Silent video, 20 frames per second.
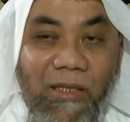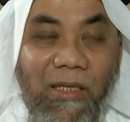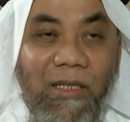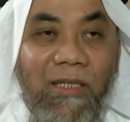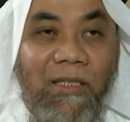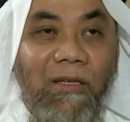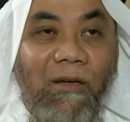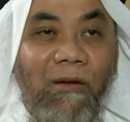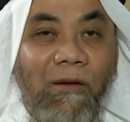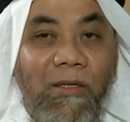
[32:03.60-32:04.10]

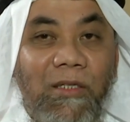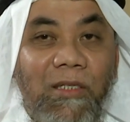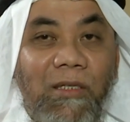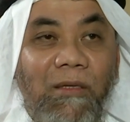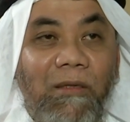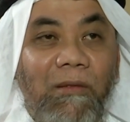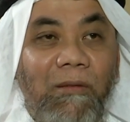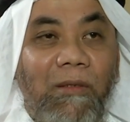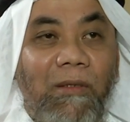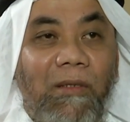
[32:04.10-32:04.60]
is
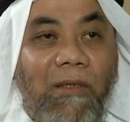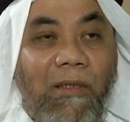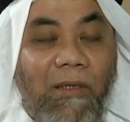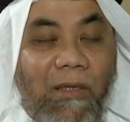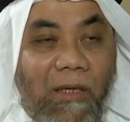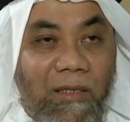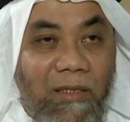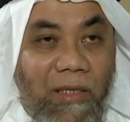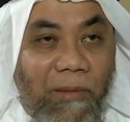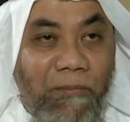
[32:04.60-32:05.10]
also,
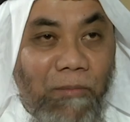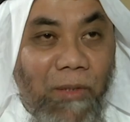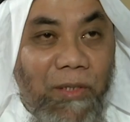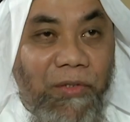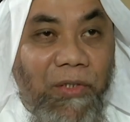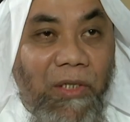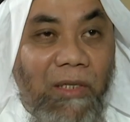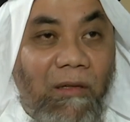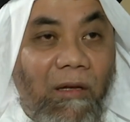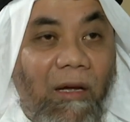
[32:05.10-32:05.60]
as I
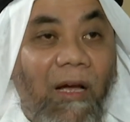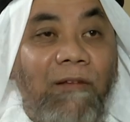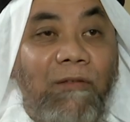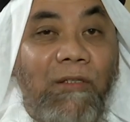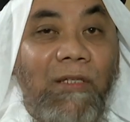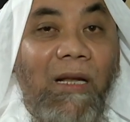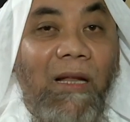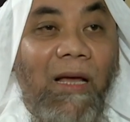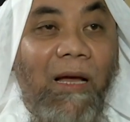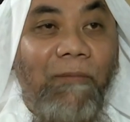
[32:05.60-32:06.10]
mentioned,
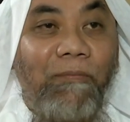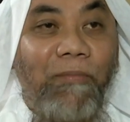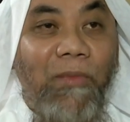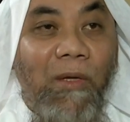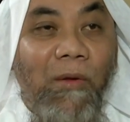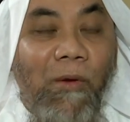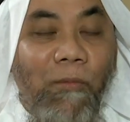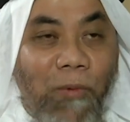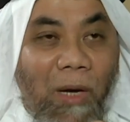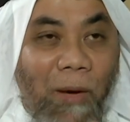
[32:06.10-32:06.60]
as-salah.
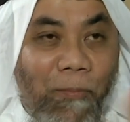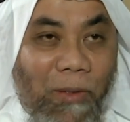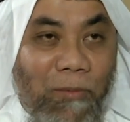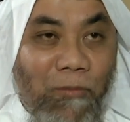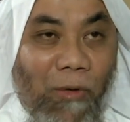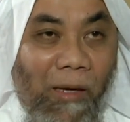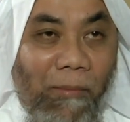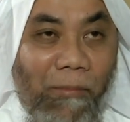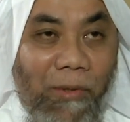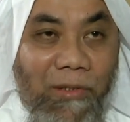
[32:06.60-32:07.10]
Prophet
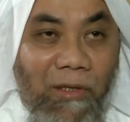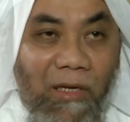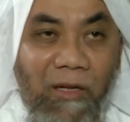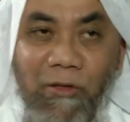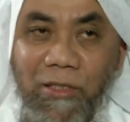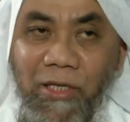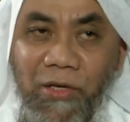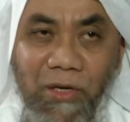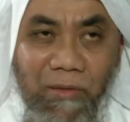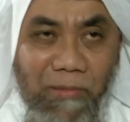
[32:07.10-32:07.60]
Muhammad, he
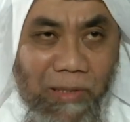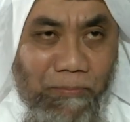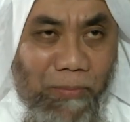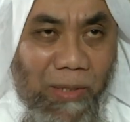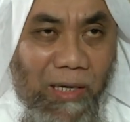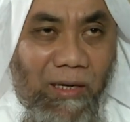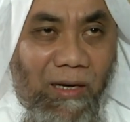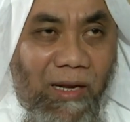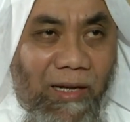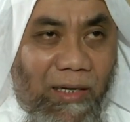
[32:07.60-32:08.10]
was a human
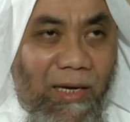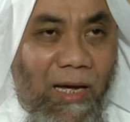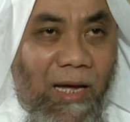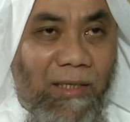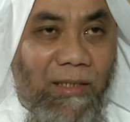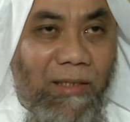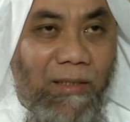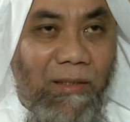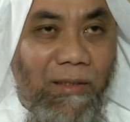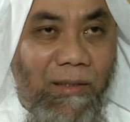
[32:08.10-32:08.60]
being like
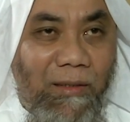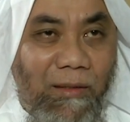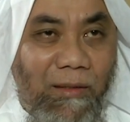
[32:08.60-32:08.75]
us.